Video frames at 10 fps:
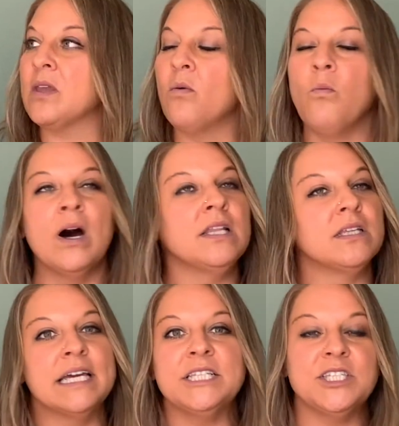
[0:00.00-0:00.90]
what
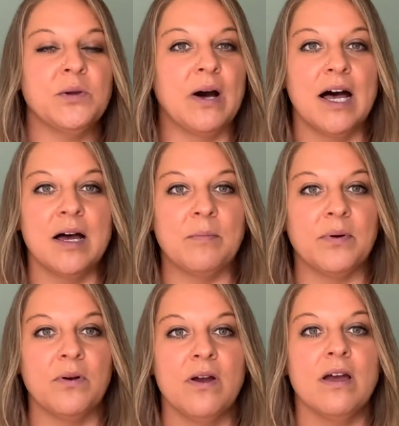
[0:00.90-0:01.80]
lights you up.
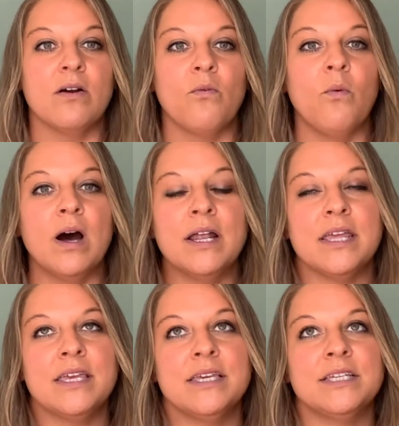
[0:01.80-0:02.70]
What
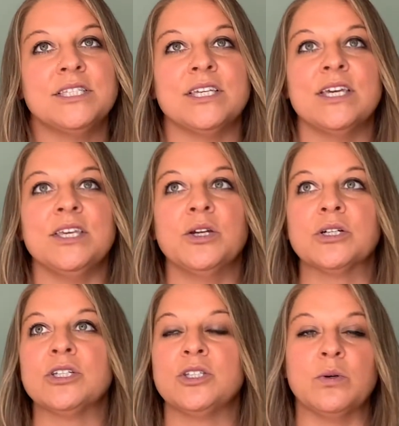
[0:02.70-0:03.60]
is your
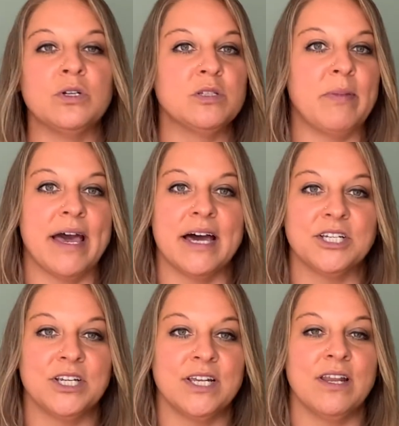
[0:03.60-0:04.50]
soul's
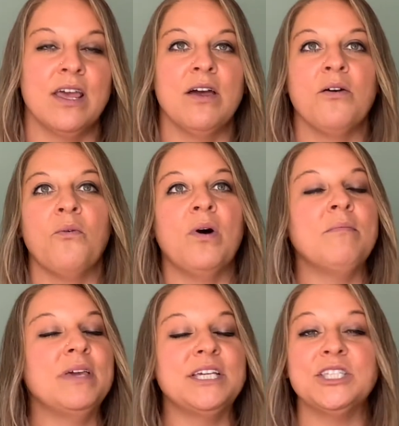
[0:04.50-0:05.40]
passion? What
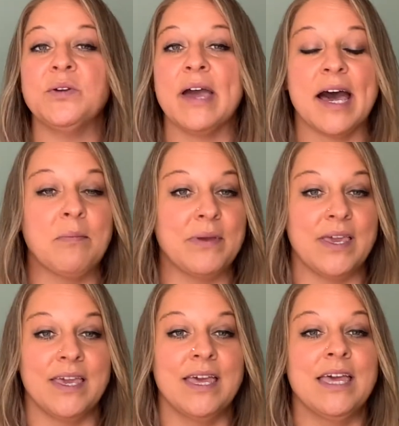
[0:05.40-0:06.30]
makes you
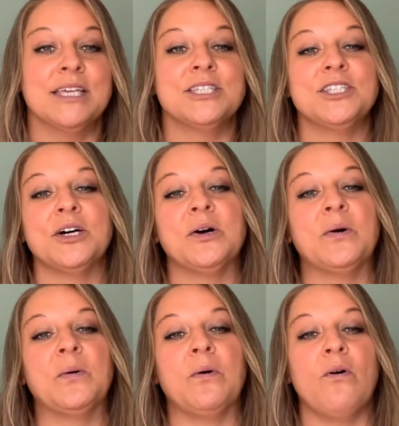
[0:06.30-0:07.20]
happy?
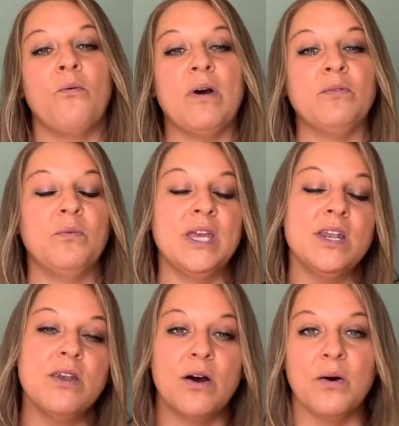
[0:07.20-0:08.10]
So when we
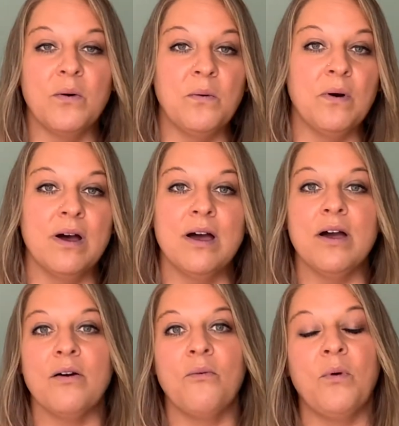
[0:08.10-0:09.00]
know
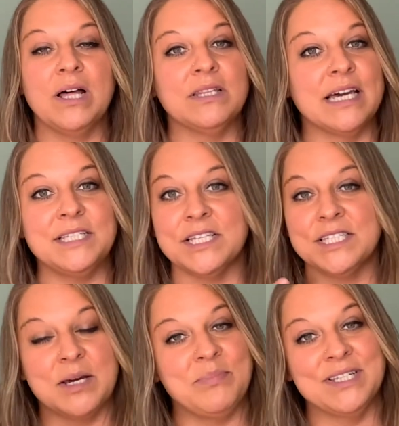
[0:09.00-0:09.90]
what lights us
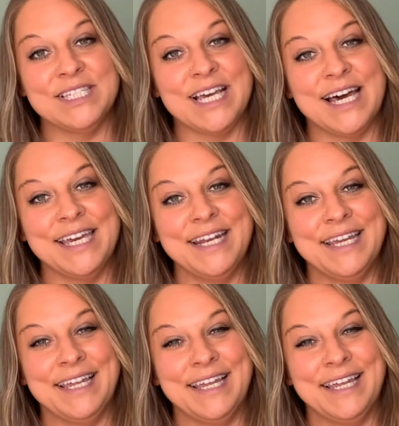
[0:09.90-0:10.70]
up inside,